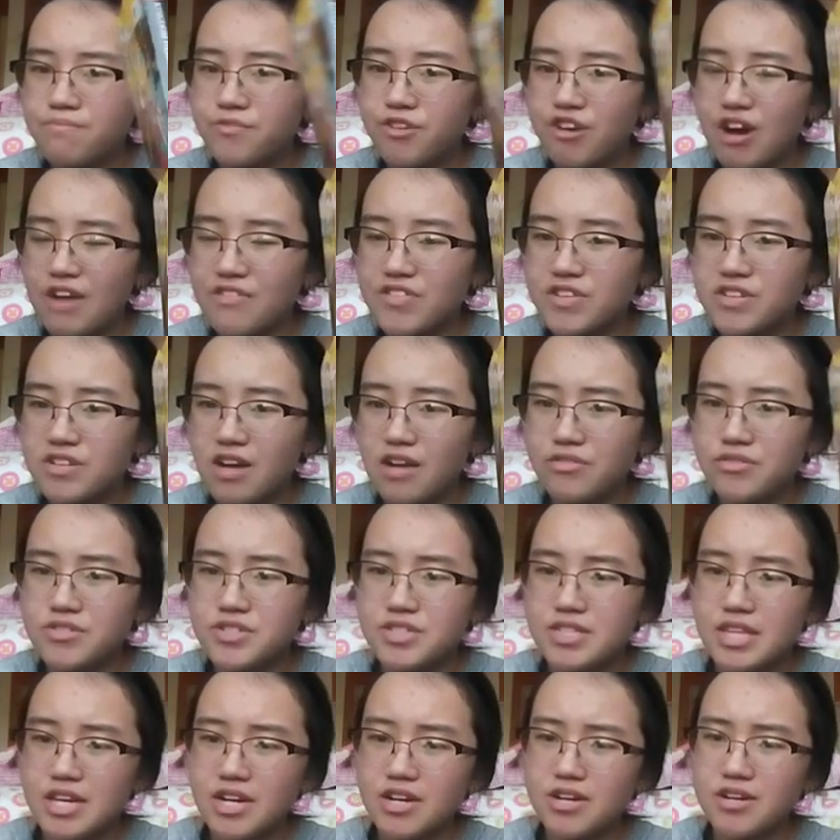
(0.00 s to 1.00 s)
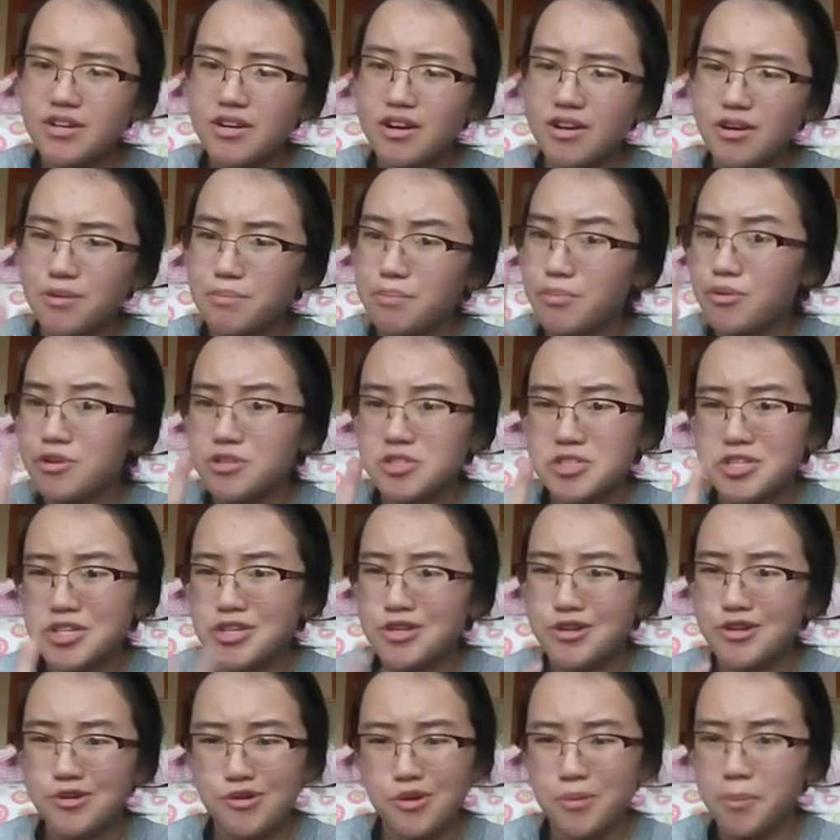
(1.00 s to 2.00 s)
graphic novels there are book
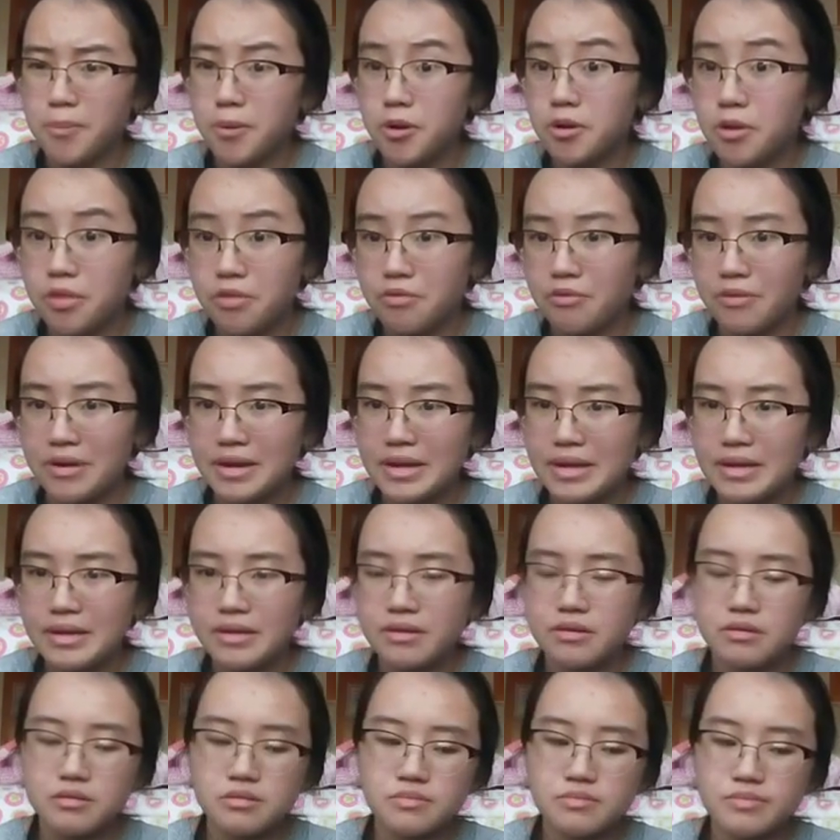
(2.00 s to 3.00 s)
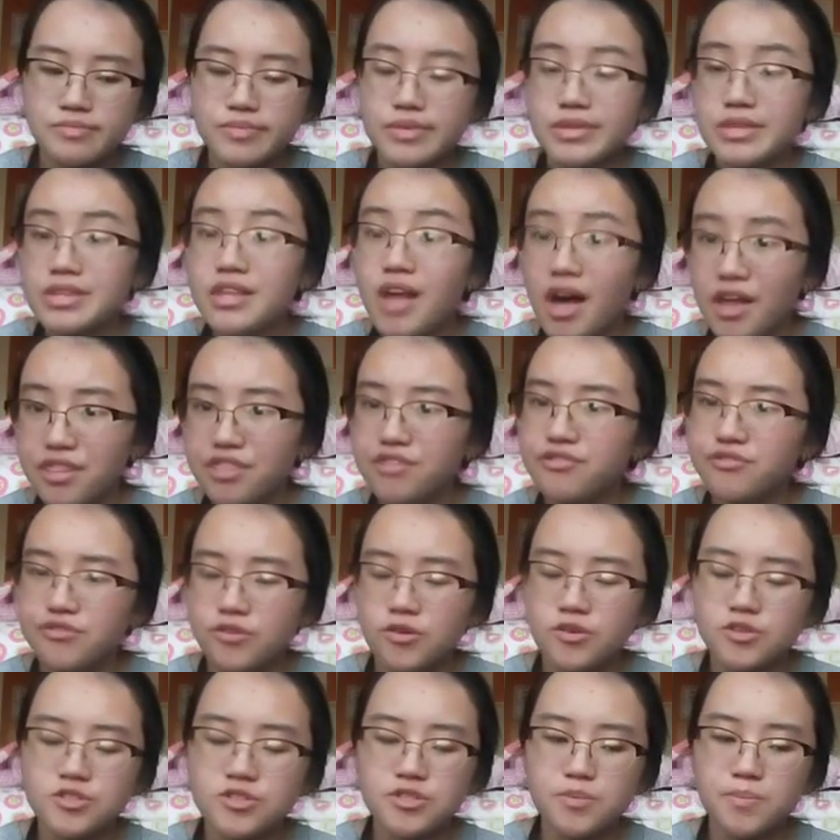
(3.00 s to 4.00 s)
2 or book 3 or not the
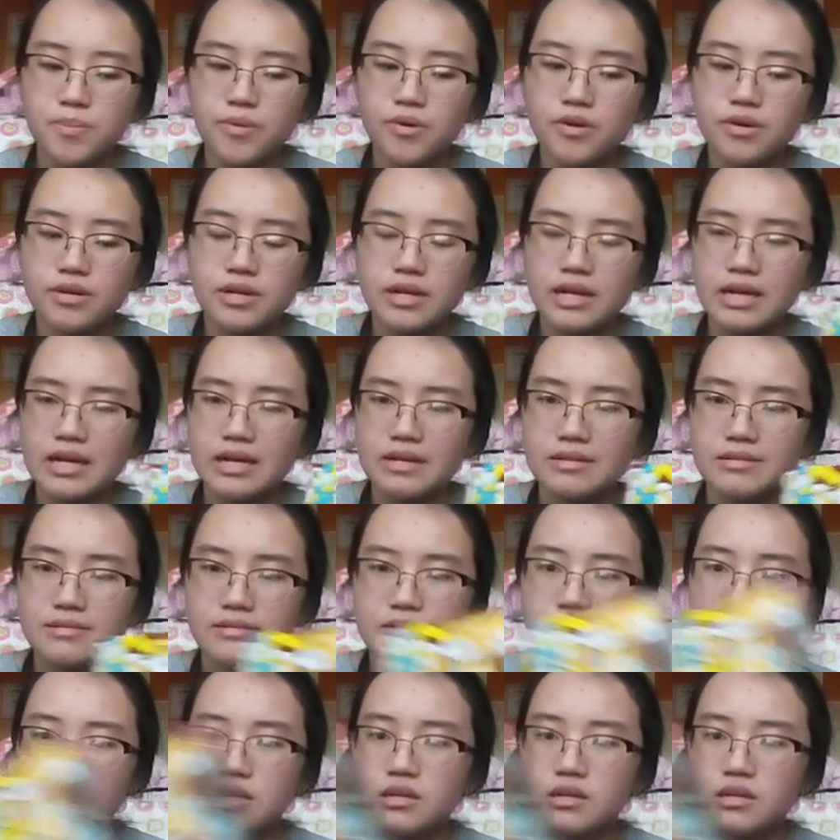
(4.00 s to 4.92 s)
first book, and